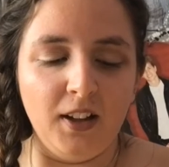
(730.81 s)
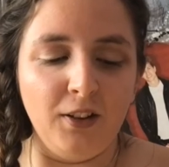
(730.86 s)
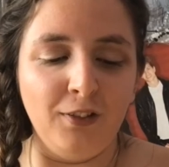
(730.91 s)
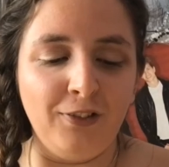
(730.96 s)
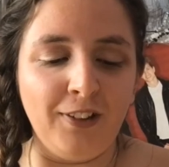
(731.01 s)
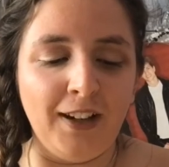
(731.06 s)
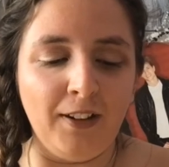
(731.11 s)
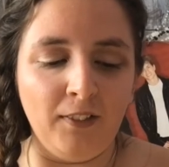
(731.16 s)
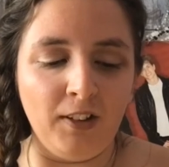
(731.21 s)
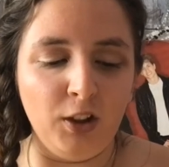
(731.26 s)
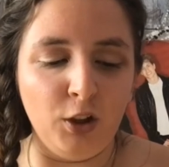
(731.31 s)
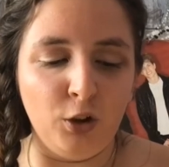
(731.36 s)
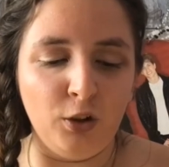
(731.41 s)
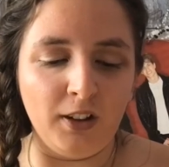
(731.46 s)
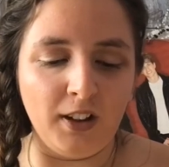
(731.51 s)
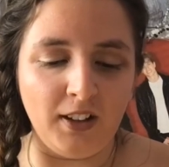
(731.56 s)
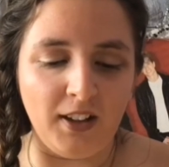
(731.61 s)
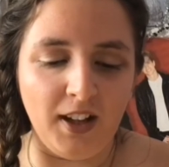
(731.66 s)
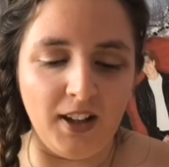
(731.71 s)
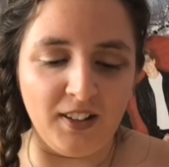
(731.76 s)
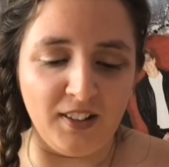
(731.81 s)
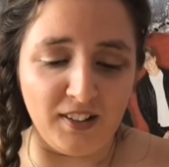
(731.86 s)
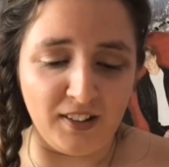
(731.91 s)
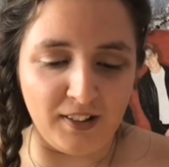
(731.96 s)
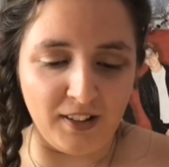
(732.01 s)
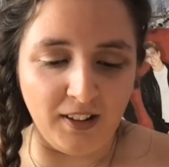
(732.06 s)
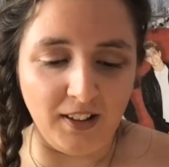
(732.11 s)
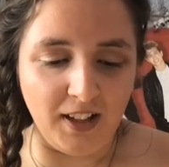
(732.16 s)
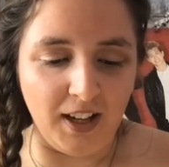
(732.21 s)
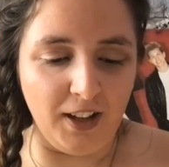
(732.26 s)
The very young and
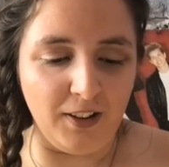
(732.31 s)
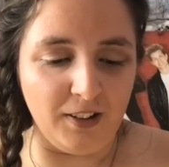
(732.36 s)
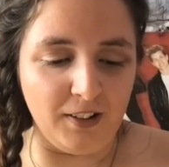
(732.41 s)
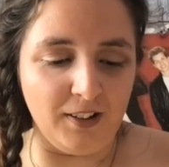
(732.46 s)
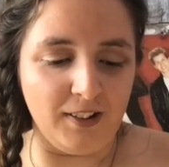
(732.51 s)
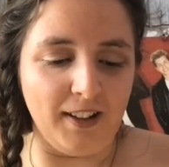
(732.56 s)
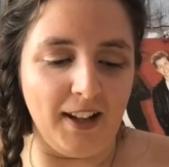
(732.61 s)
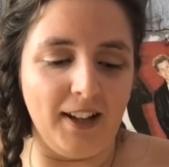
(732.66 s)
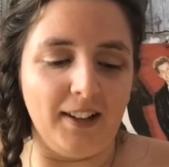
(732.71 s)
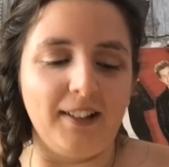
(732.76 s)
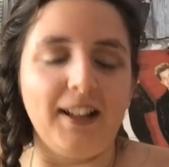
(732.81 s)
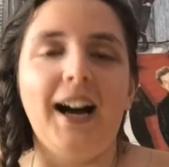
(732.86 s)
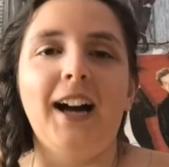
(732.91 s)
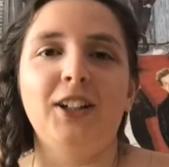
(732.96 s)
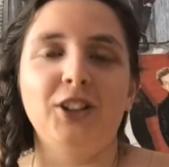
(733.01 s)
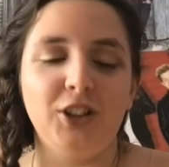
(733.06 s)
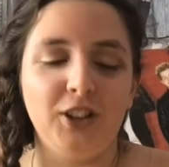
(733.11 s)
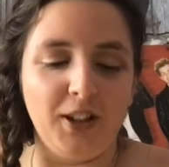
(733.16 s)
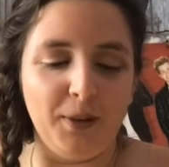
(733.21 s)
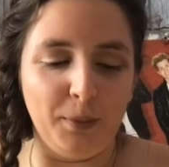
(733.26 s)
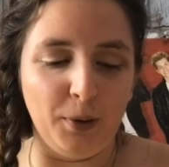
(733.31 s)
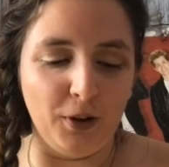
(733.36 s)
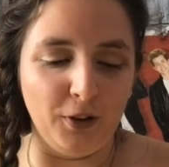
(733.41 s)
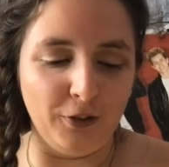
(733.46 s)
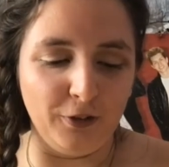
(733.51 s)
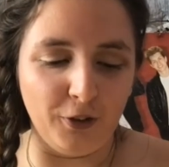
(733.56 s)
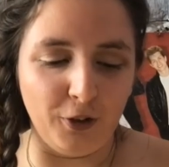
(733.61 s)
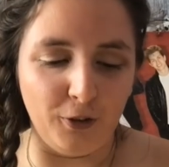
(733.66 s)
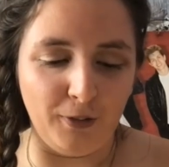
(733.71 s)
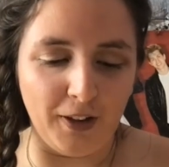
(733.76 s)
innocent Nathan Sykes actually
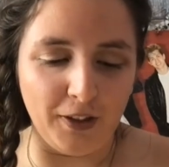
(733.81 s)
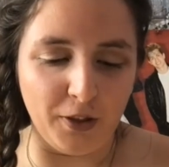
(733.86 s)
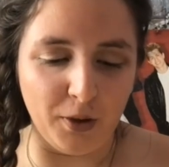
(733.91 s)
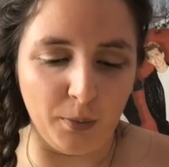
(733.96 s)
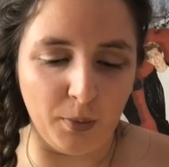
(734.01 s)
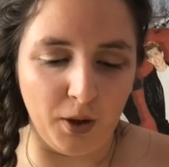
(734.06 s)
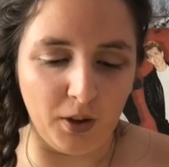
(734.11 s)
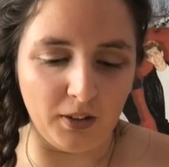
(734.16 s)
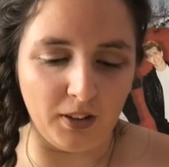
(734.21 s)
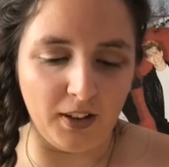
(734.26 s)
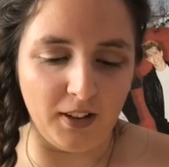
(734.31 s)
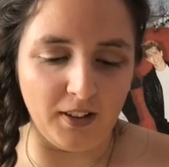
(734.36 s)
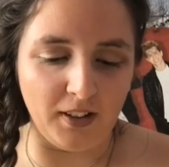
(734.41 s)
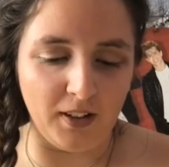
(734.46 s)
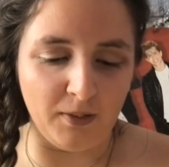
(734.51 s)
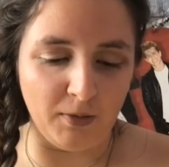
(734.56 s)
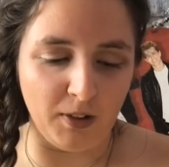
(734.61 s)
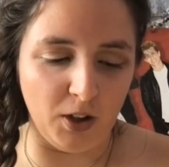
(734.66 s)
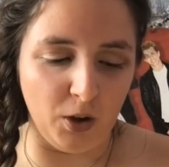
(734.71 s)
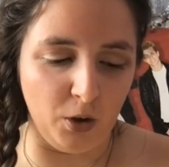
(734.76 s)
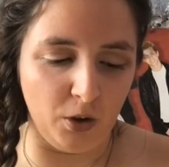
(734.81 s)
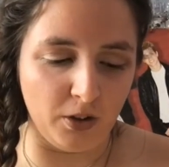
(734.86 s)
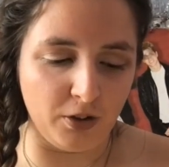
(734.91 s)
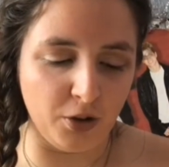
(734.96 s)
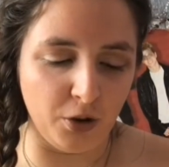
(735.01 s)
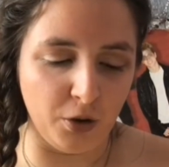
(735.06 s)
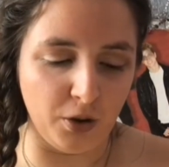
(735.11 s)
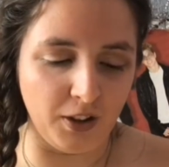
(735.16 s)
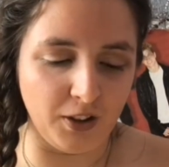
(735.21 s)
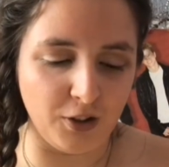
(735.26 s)
put forward the wanted, and we all
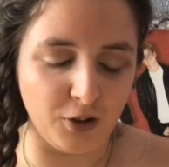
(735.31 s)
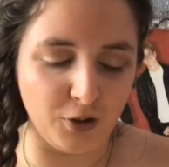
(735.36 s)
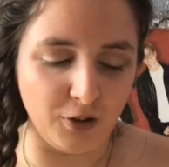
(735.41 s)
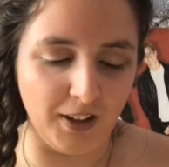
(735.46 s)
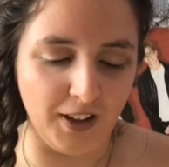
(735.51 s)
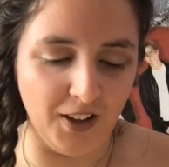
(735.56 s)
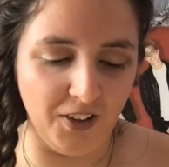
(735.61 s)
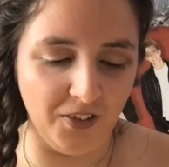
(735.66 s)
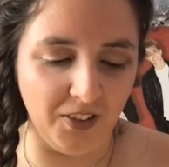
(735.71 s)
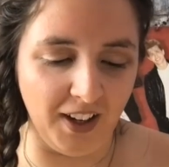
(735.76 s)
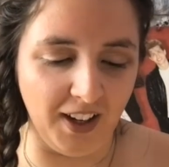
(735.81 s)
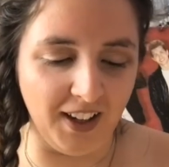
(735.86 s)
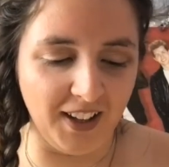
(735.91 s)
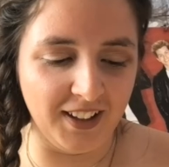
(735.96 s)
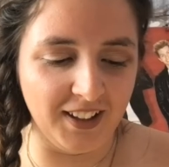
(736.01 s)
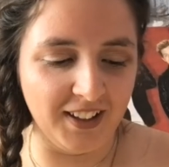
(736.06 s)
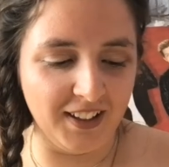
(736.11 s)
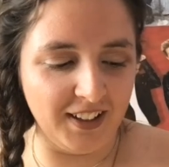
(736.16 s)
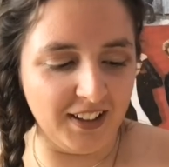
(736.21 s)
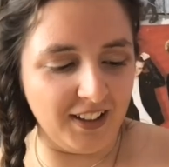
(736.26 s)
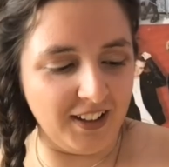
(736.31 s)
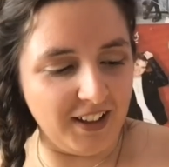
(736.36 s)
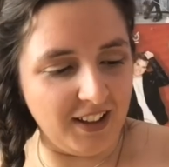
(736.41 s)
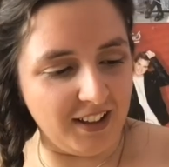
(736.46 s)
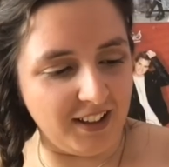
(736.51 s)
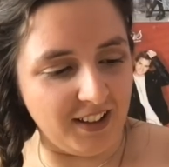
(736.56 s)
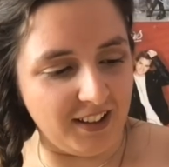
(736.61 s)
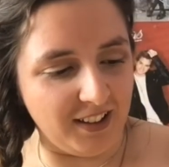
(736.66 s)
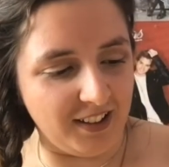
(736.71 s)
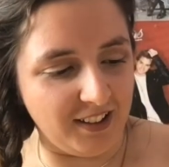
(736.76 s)
took it straight away.
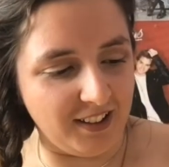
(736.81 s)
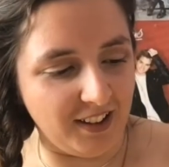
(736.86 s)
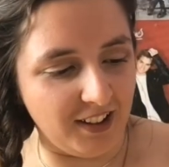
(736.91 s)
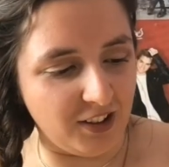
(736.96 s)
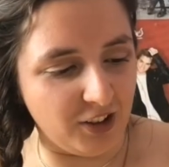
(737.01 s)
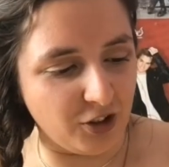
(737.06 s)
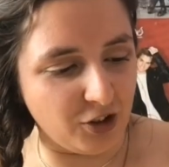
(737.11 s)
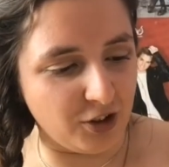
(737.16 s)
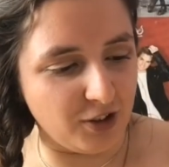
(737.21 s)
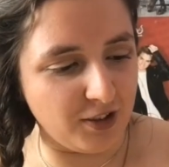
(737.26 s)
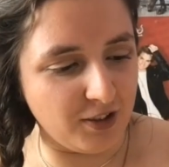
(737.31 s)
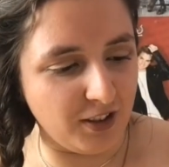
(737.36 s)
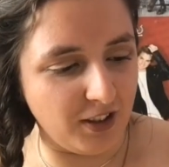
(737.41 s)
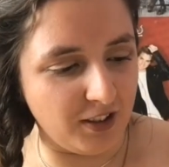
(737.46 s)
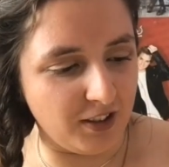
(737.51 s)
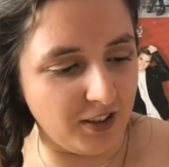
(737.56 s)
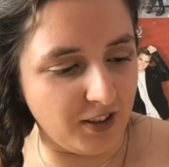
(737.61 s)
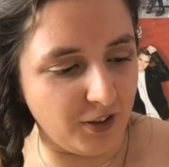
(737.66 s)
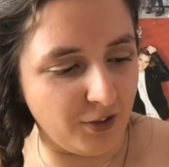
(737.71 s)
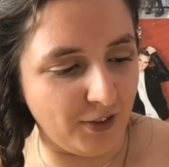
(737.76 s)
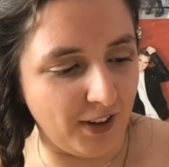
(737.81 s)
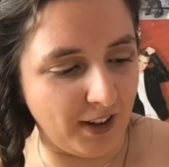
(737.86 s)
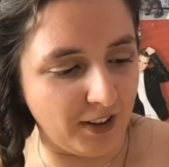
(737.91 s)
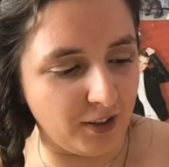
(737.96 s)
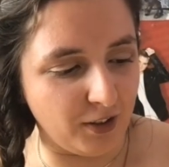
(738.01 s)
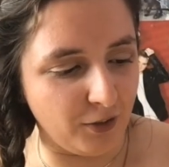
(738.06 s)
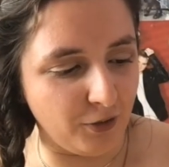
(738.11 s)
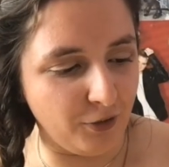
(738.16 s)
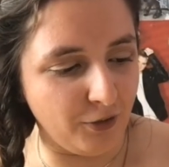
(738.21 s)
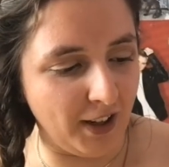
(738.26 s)
And then they said they just needed to
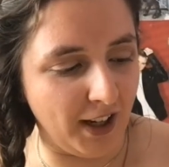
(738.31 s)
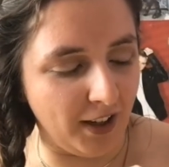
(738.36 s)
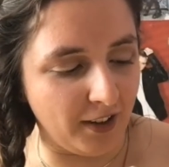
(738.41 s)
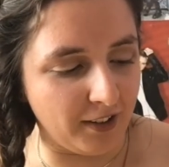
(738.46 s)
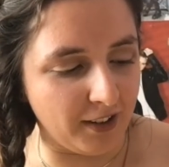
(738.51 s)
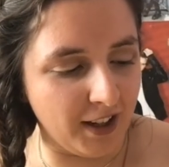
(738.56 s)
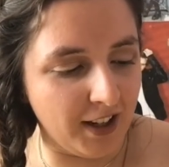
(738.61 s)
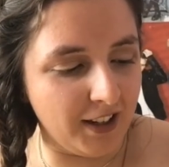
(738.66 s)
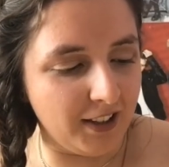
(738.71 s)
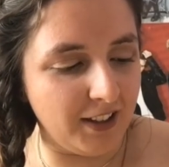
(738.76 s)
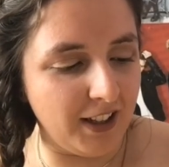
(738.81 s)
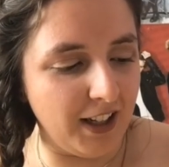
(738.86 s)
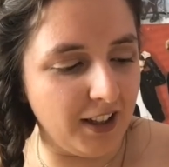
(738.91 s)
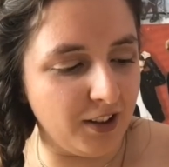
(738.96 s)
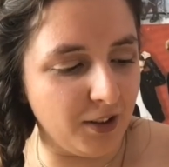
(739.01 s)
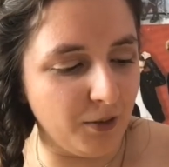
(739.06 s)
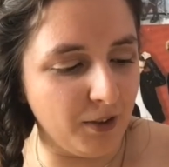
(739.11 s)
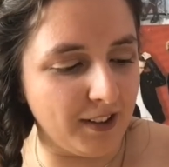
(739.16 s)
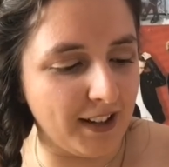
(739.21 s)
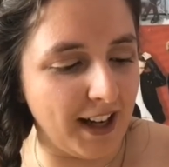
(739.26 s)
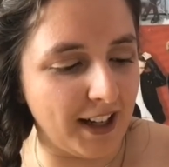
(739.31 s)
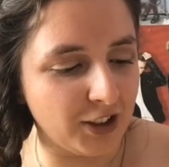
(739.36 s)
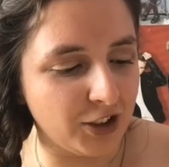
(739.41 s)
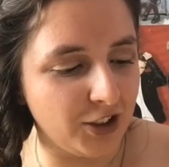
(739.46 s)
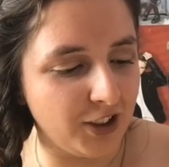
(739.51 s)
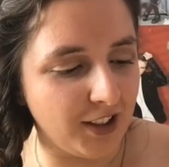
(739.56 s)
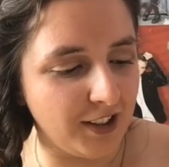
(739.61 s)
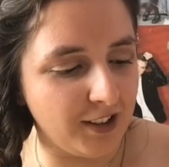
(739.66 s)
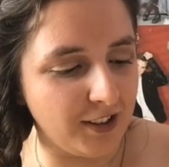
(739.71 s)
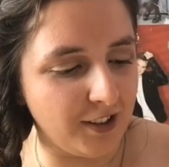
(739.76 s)
find some fans. Nathan was
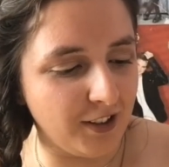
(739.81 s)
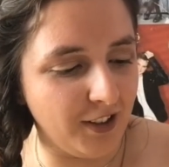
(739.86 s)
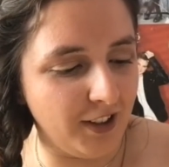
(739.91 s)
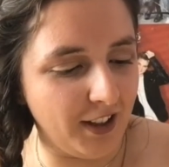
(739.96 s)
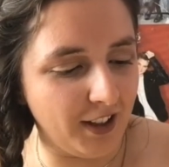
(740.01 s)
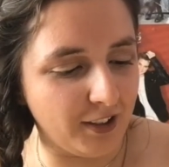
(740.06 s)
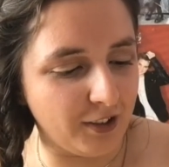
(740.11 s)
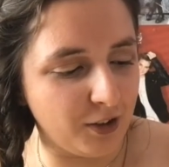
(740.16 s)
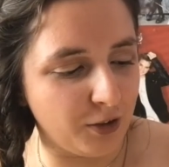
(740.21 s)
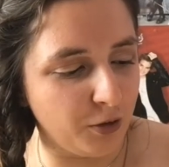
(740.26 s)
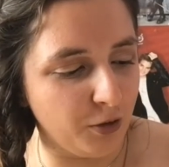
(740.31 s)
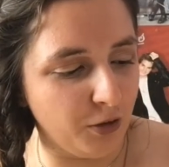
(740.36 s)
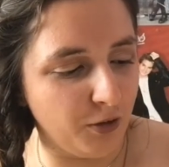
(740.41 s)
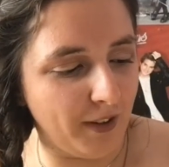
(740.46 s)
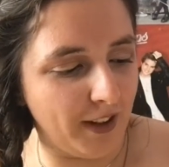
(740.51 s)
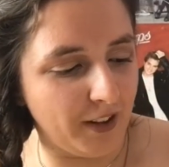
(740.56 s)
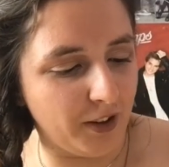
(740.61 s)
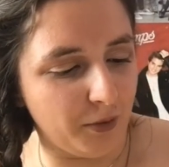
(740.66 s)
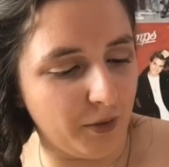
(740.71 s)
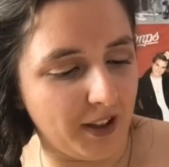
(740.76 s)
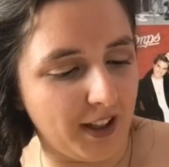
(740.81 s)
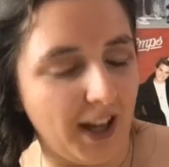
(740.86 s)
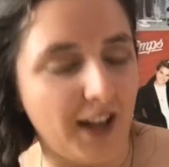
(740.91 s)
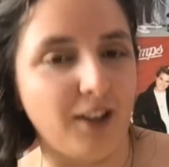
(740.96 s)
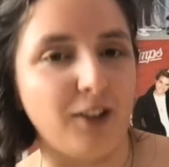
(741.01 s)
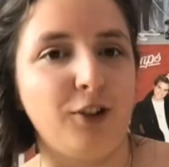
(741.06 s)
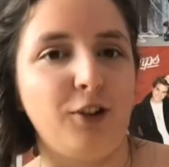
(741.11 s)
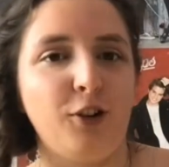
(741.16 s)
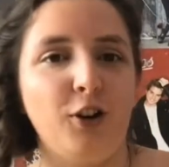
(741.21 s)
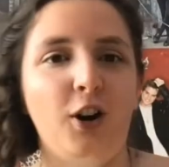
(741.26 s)
actually still in school when they were
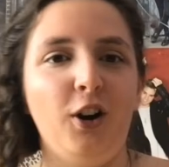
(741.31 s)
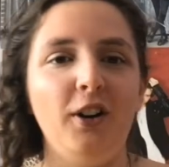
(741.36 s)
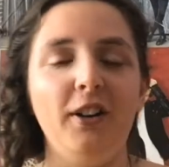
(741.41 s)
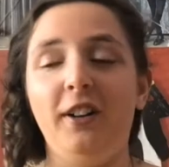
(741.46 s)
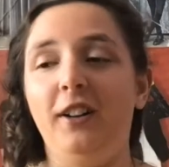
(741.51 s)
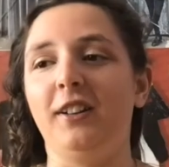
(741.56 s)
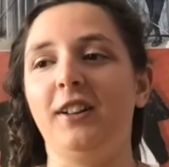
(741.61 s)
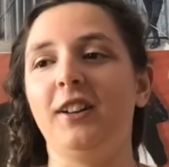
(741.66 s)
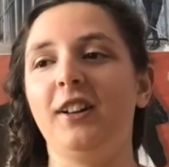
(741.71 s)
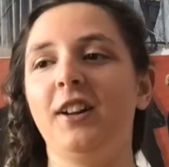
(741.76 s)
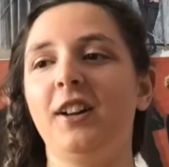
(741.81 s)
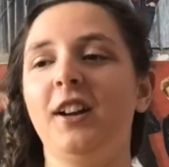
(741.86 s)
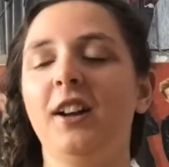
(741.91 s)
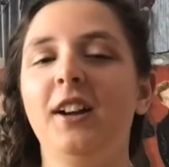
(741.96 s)
getting started.